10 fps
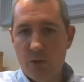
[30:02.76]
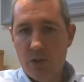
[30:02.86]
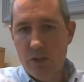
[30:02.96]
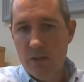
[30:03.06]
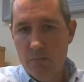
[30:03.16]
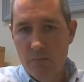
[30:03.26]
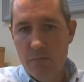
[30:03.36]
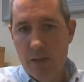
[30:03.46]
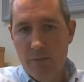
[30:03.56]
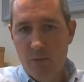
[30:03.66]
product,
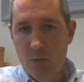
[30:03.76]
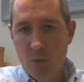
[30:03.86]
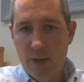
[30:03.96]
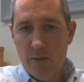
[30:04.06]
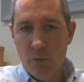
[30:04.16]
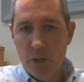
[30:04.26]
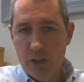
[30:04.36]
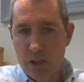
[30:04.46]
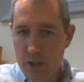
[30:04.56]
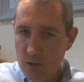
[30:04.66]
platform,
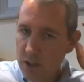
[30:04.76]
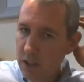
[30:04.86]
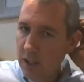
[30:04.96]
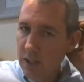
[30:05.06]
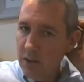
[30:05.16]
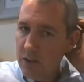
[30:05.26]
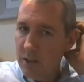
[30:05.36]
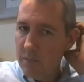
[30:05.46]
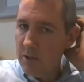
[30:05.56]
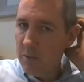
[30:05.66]
whatever are we going to use.
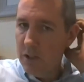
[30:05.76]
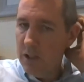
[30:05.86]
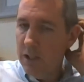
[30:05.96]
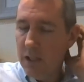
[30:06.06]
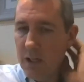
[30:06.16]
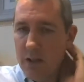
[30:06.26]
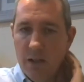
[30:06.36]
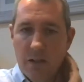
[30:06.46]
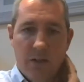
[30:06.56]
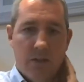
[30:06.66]
That seems to be
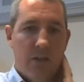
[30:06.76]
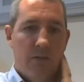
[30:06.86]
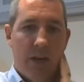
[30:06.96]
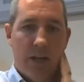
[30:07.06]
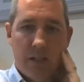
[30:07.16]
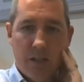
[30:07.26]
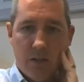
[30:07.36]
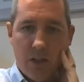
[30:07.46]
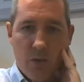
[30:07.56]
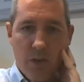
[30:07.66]
the
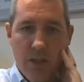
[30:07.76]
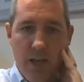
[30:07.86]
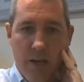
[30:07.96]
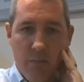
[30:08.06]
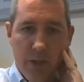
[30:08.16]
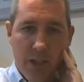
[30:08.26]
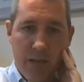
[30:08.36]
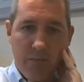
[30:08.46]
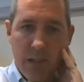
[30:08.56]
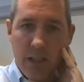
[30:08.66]
factor that slows it down.
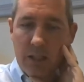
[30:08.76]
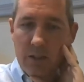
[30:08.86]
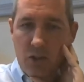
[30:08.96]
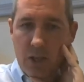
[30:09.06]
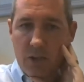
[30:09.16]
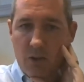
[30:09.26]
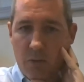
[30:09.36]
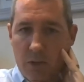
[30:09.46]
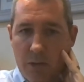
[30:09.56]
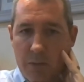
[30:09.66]
But again,
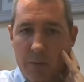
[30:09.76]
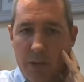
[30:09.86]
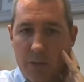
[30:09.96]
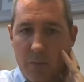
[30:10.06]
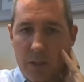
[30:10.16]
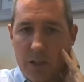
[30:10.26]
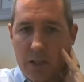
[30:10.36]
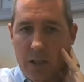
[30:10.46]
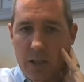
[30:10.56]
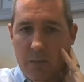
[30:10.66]
Jenny or Ming may be better
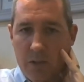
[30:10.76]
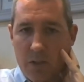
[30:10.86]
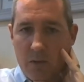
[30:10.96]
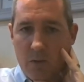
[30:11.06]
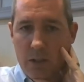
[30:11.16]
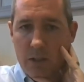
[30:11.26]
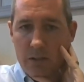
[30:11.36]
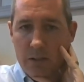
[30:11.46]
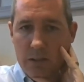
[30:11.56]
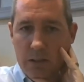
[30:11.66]
placed than I am
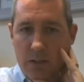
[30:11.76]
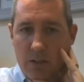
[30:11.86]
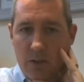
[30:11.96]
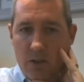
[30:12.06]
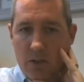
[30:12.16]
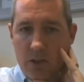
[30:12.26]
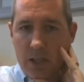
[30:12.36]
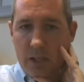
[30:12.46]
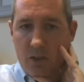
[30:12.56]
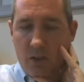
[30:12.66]
to
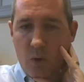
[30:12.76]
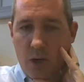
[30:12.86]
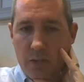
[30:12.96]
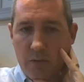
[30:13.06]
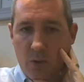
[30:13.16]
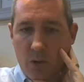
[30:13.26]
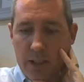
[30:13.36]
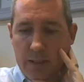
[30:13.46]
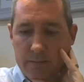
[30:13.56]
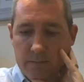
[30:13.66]
take a sort of wider
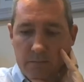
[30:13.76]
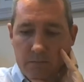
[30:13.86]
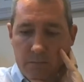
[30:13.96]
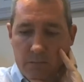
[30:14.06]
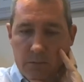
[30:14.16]
view on that.